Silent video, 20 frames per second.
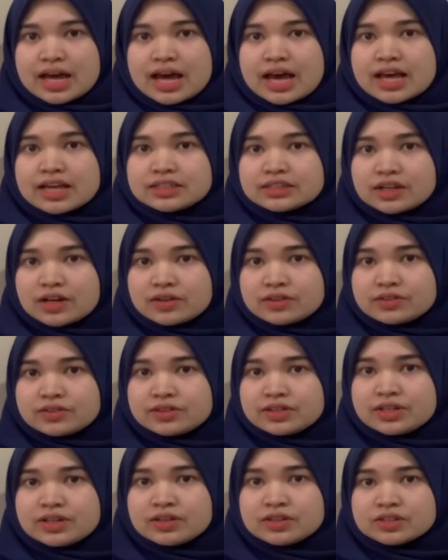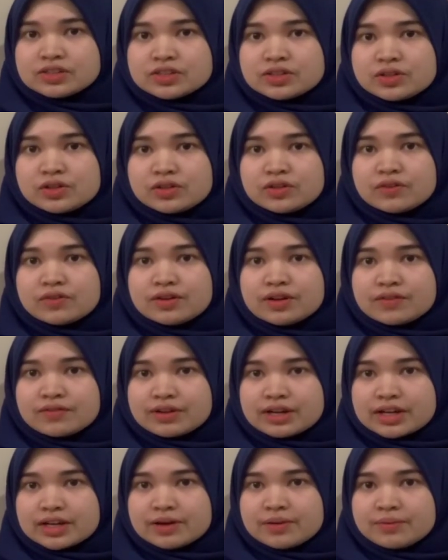As countries continue to
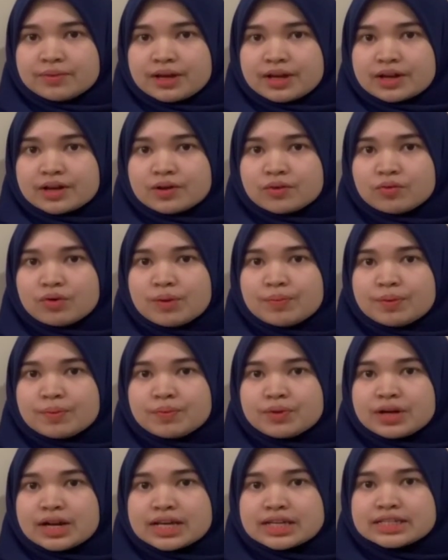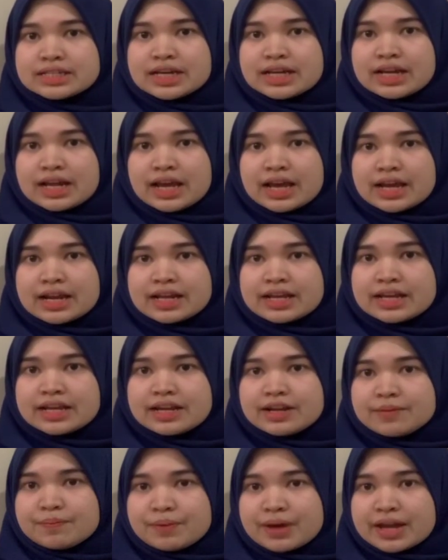develop, the world population and
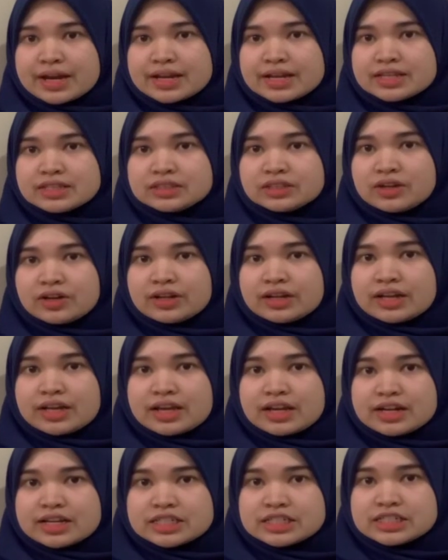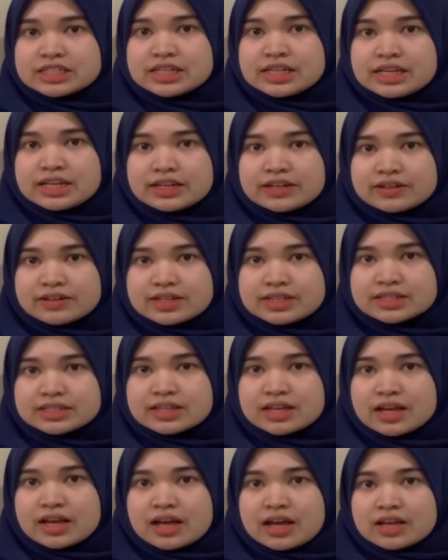its dependence on energy
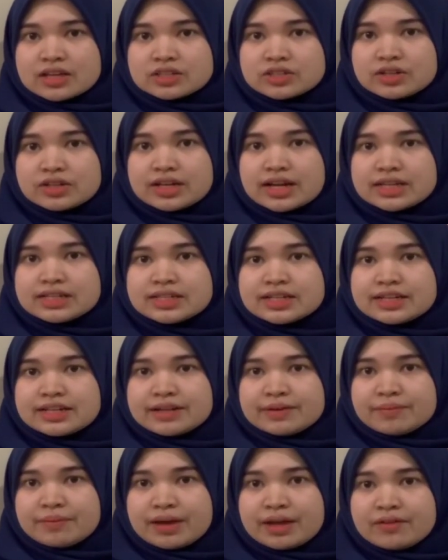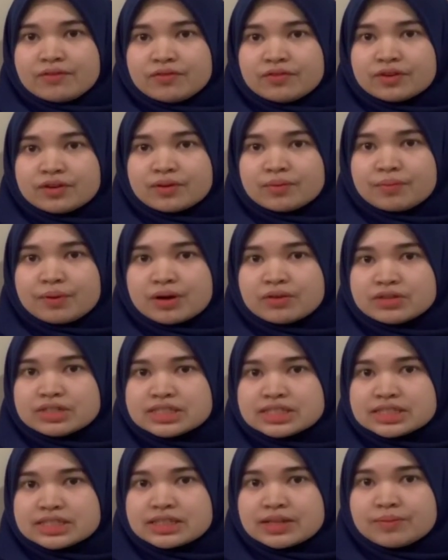increase. So thus the demand for a power
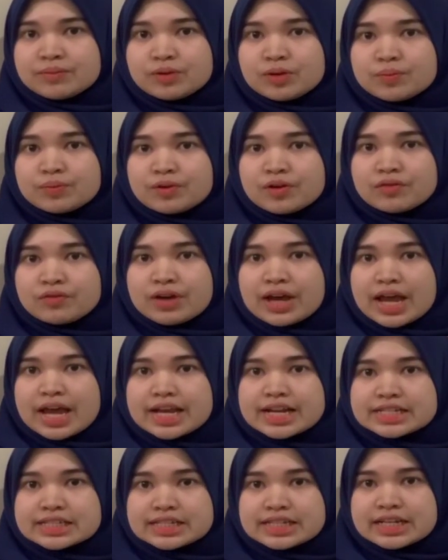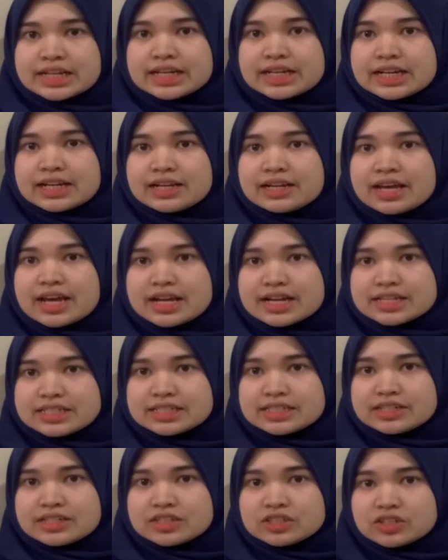system to provide additional clean
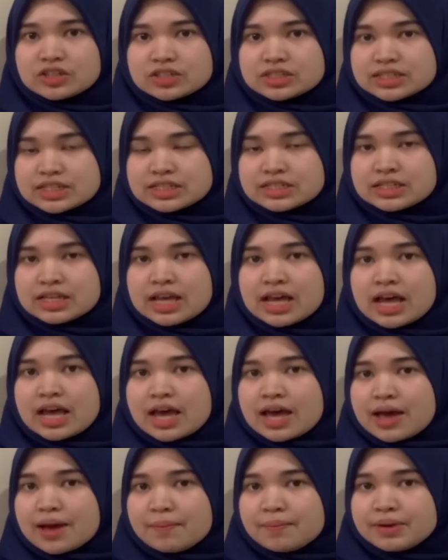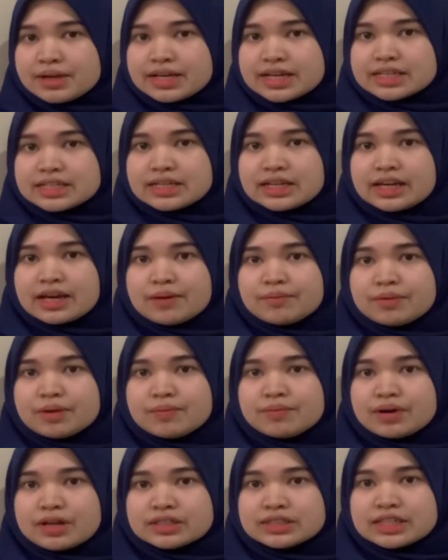energy resources application can be
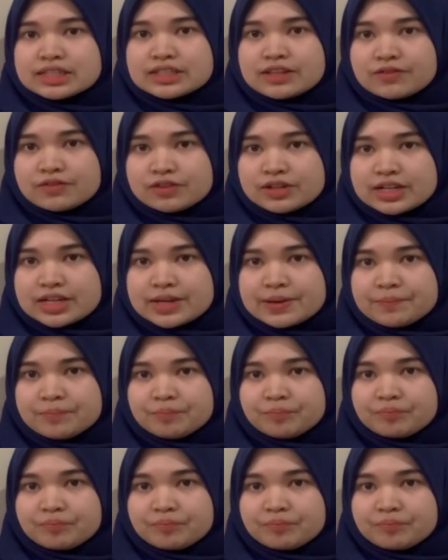brought successfully.